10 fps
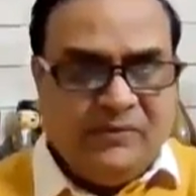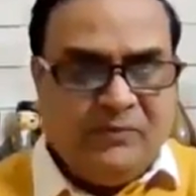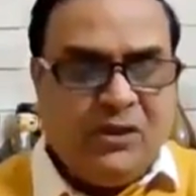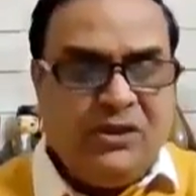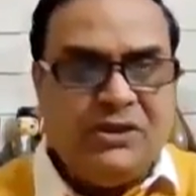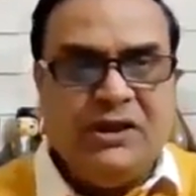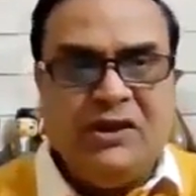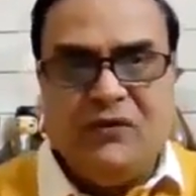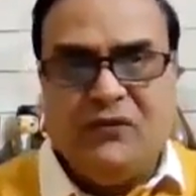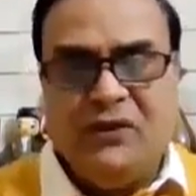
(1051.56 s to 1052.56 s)
policy
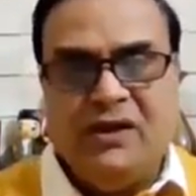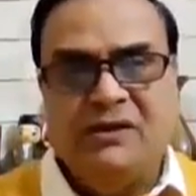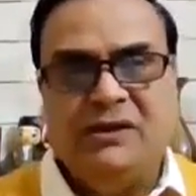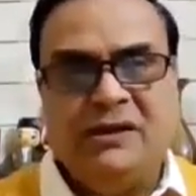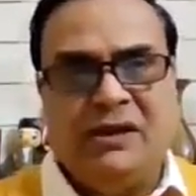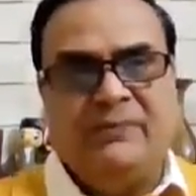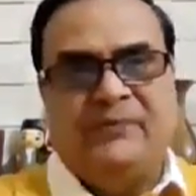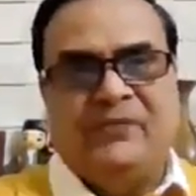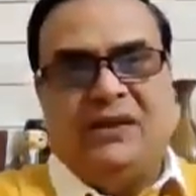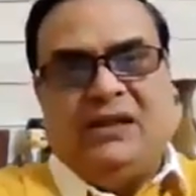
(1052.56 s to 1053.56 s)
of
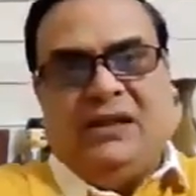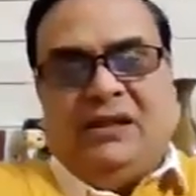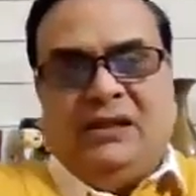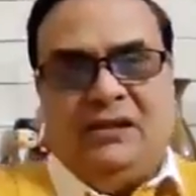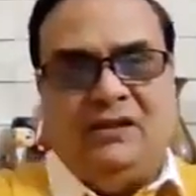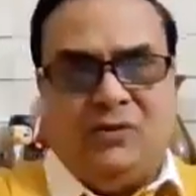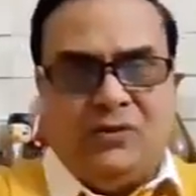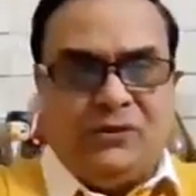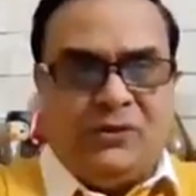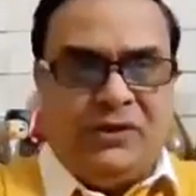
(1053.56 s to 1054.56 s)
the
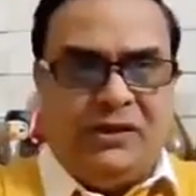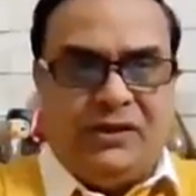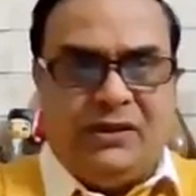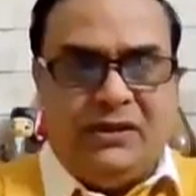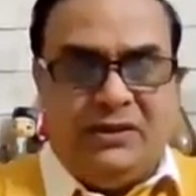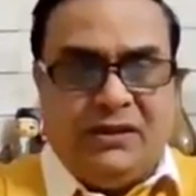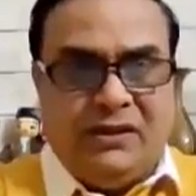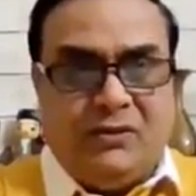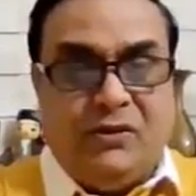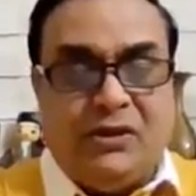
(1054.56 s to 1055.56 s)
ongoing
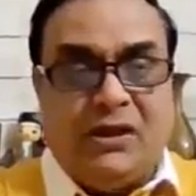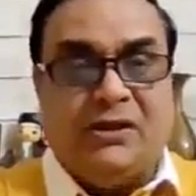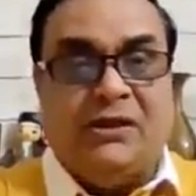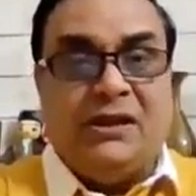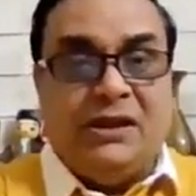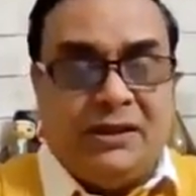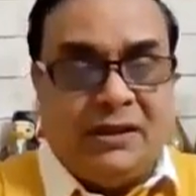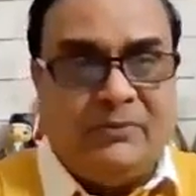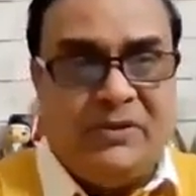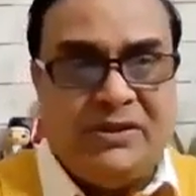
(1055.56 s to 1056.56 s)
or rather
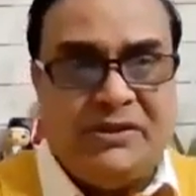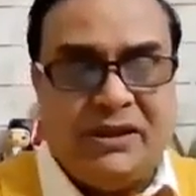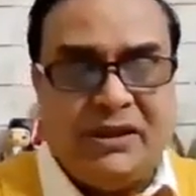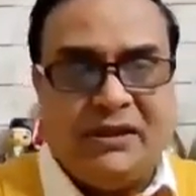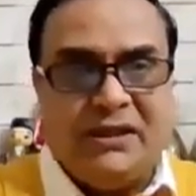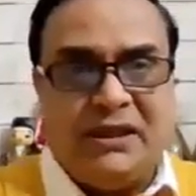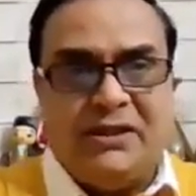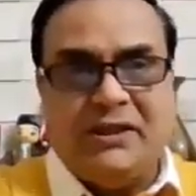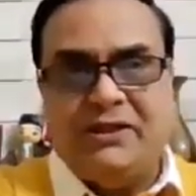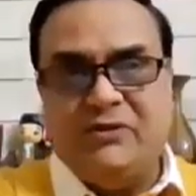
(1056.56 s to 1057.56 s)
incumbent
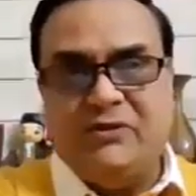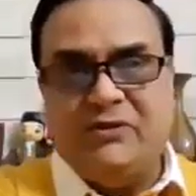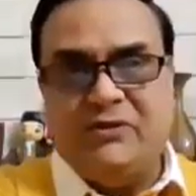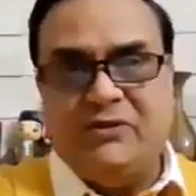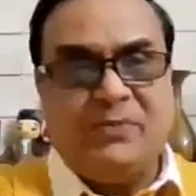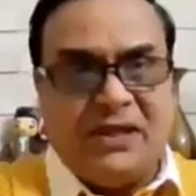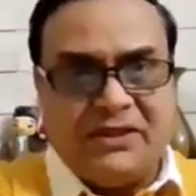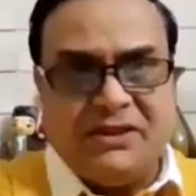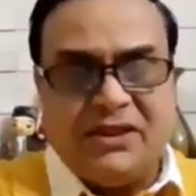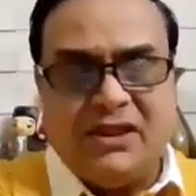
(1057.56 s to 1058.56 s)
caretaker government
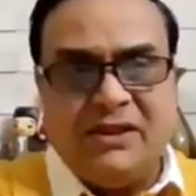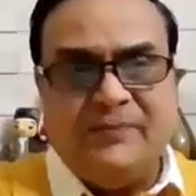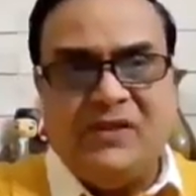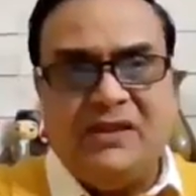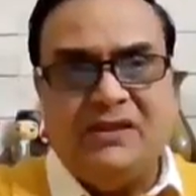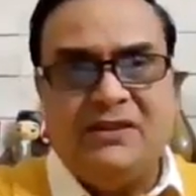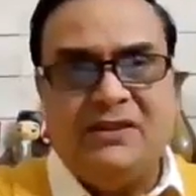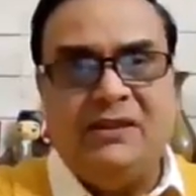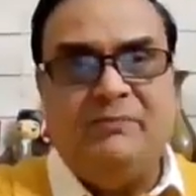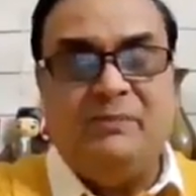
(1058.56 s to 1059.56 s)
Pakistan is
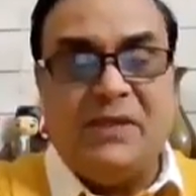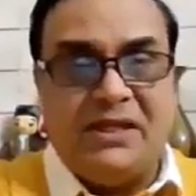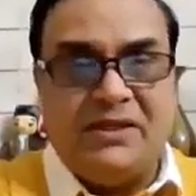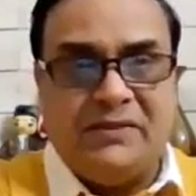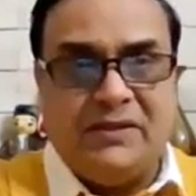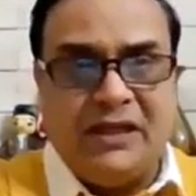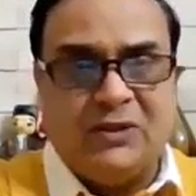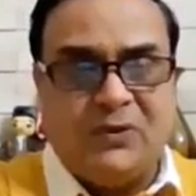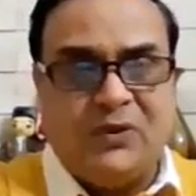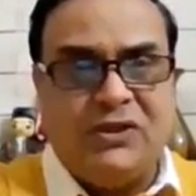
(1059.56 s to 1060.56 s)
the
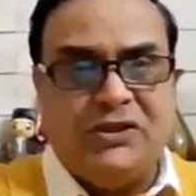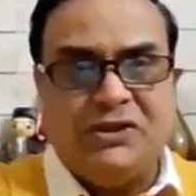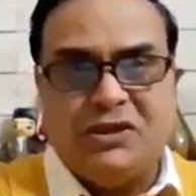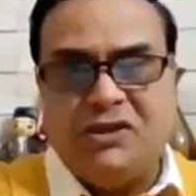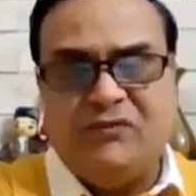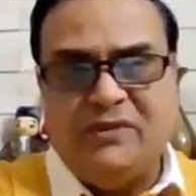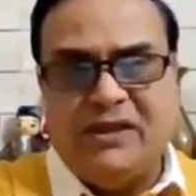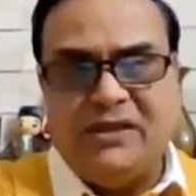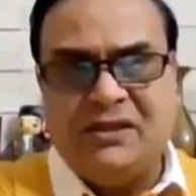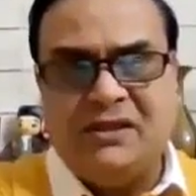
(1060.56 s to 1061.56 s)
exploration of
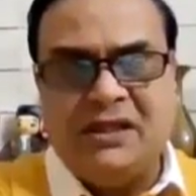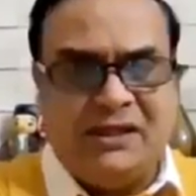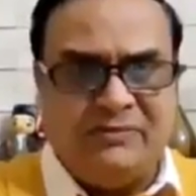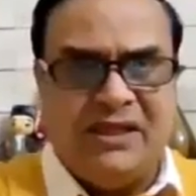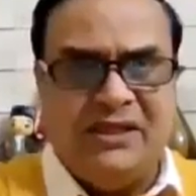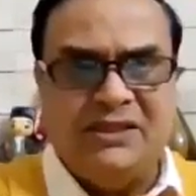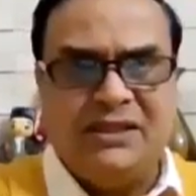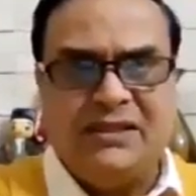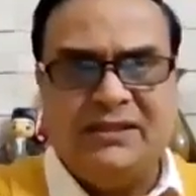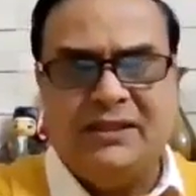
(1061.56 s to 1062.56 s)
metal and mining
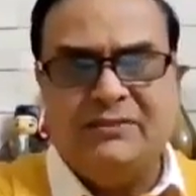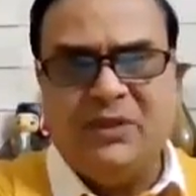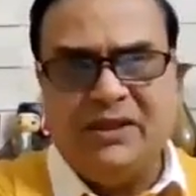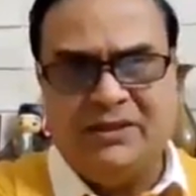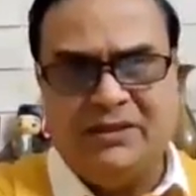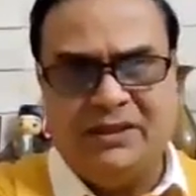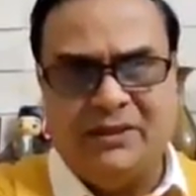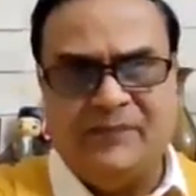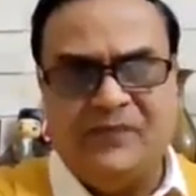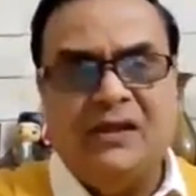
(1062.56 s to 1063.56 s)
sector in
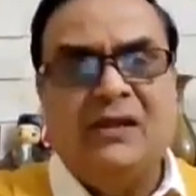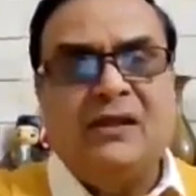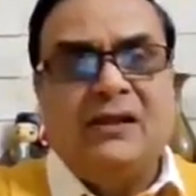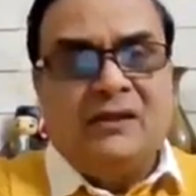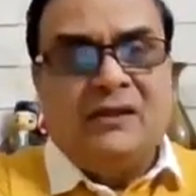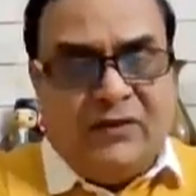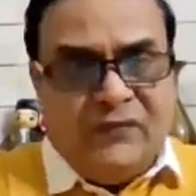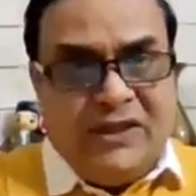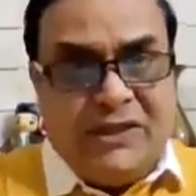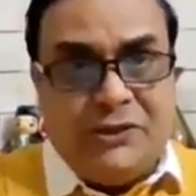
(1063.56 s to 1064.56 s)
Pakistan,
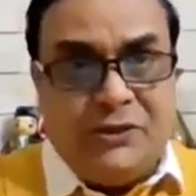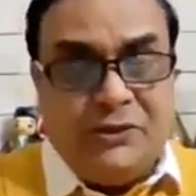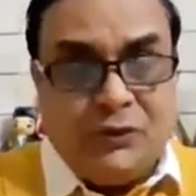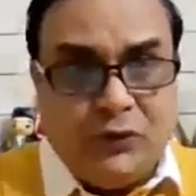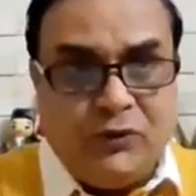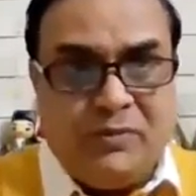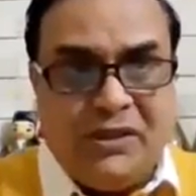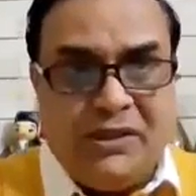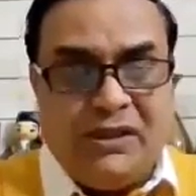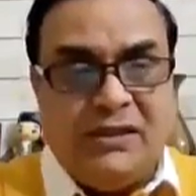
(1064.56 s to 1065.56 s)
which should
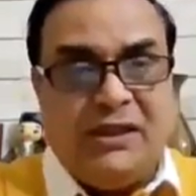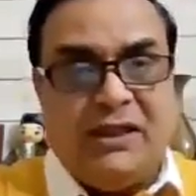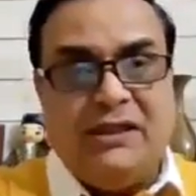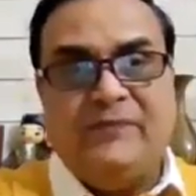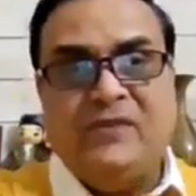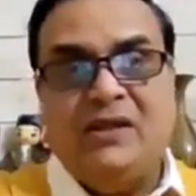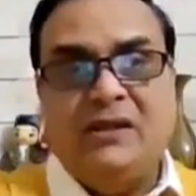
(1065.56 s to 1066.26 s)
be aligned